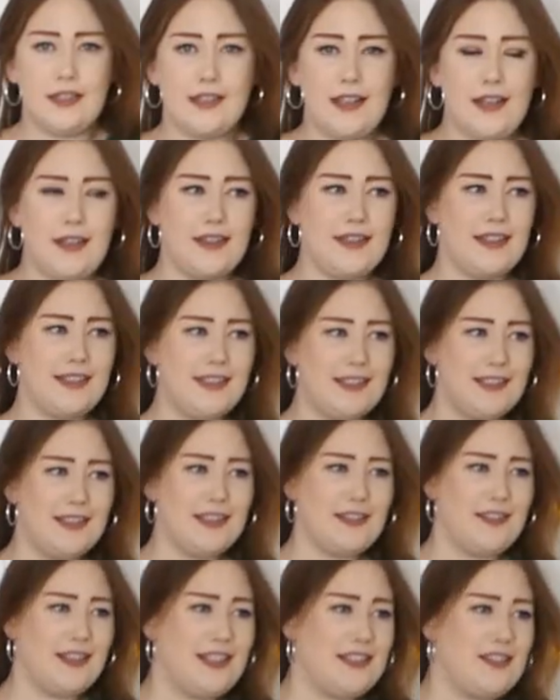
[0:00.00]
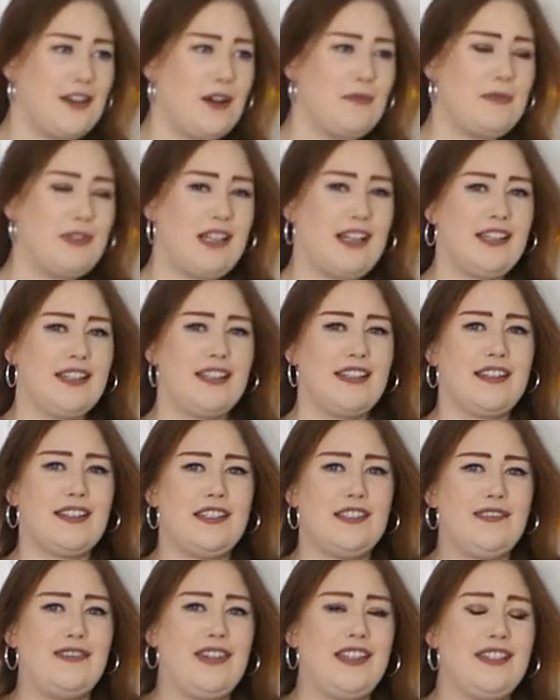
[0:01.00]
So this is the green top and I think
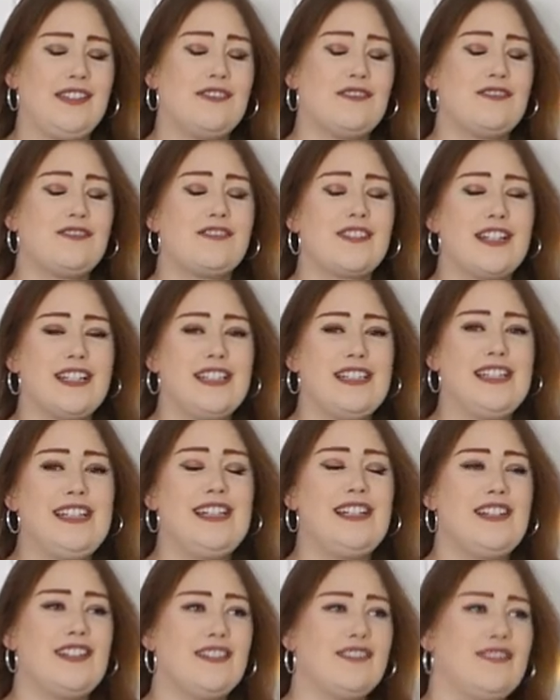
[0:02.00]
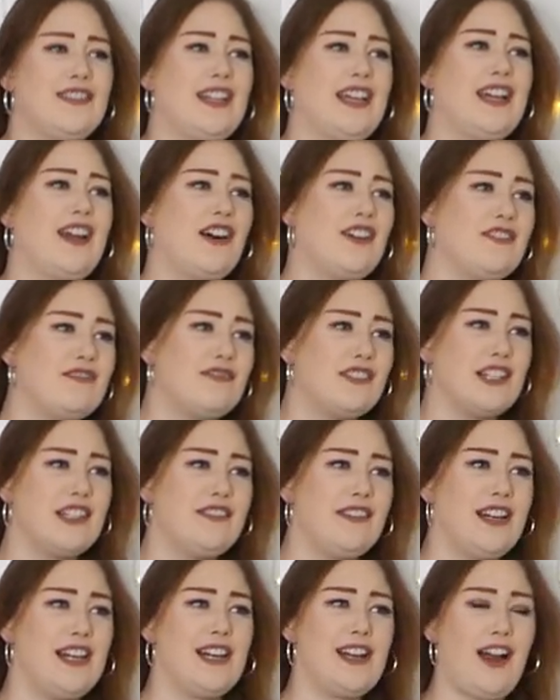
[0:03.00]
this fits really lovely. I really,
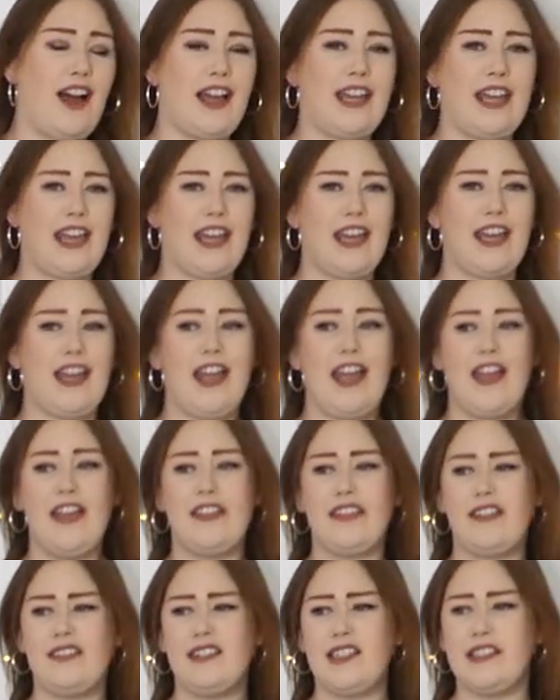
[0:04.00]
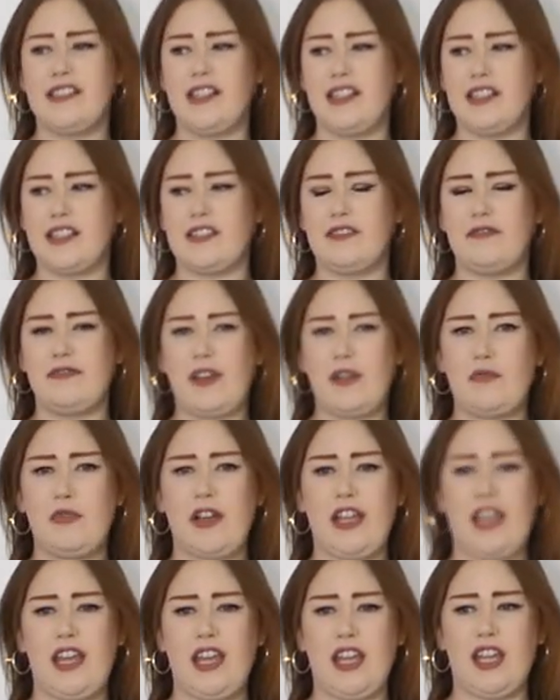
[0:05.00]
really like it. There is like some
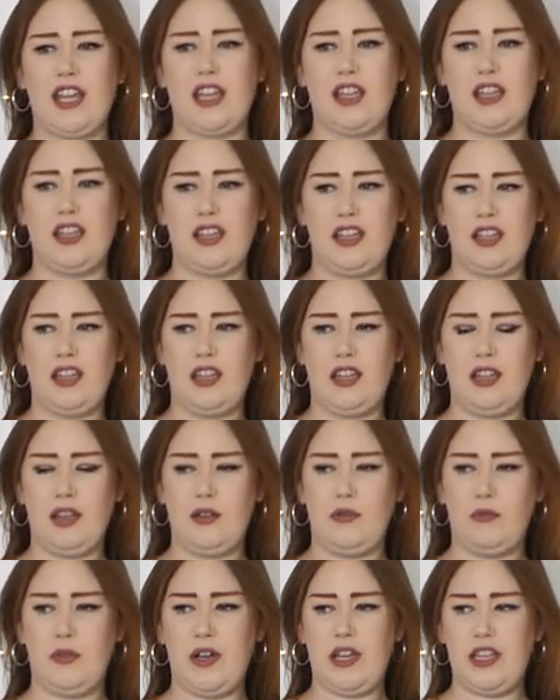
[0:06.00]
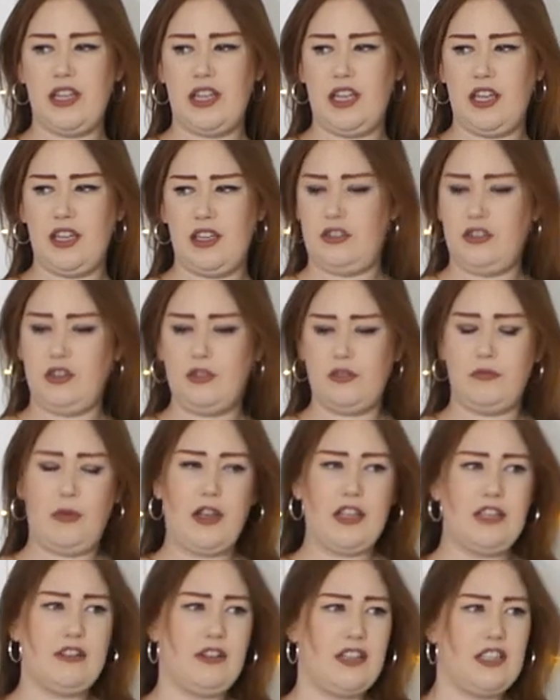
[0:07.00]
fabric here where the shoulder
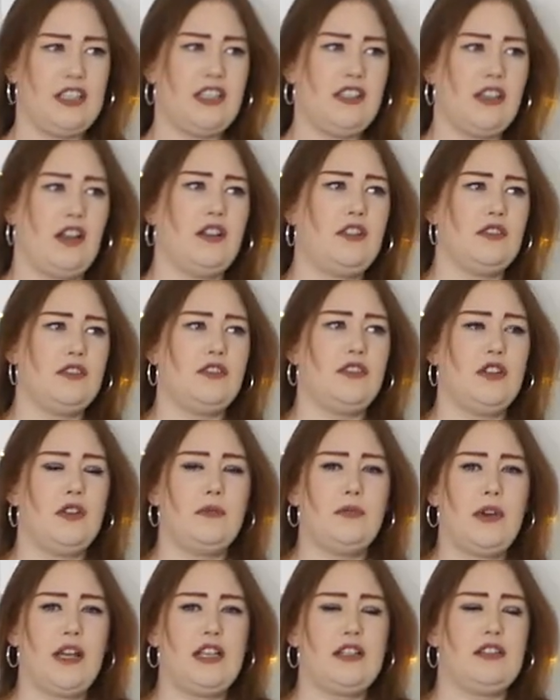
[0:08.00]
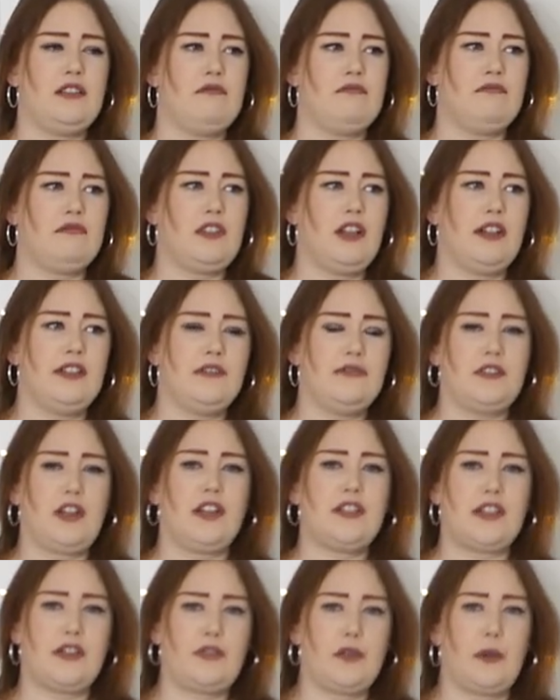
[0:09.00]
pads are actually sewn onto which kind of
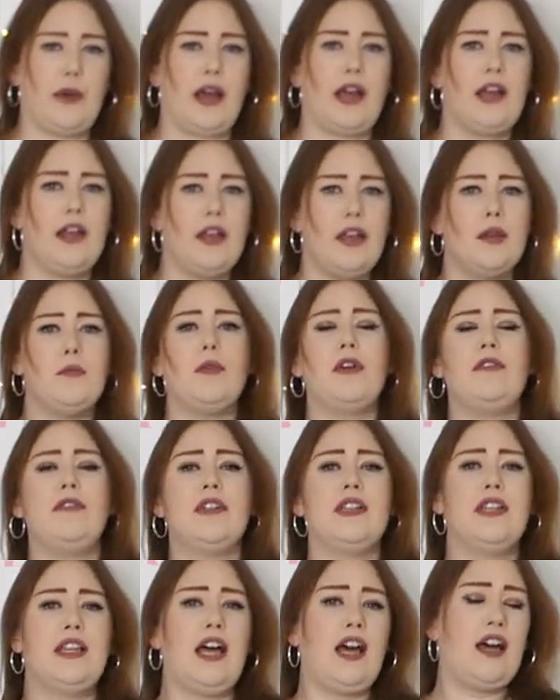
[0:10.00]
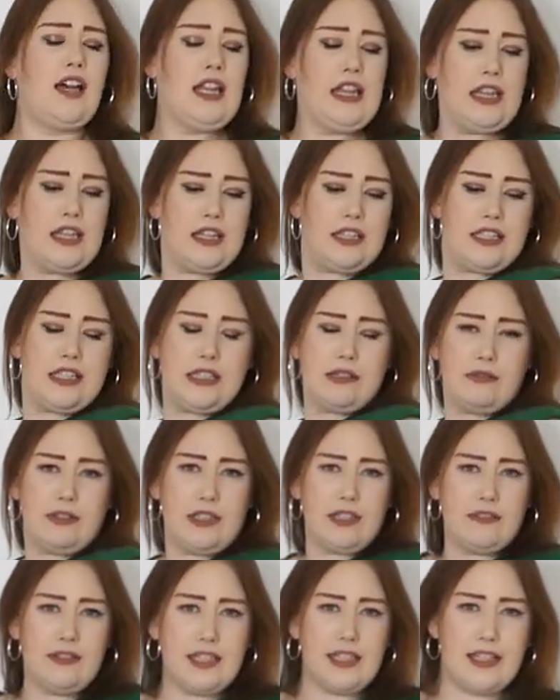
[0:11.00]
goes everywhere. But other than that, I think this is
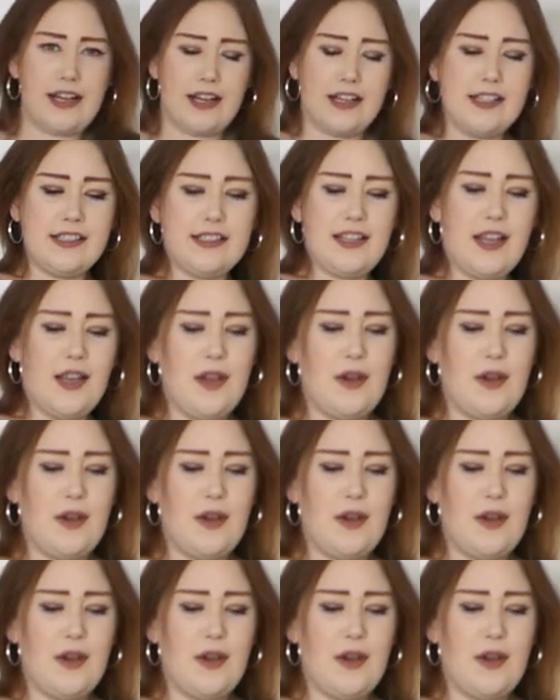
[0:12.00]
really, really nice.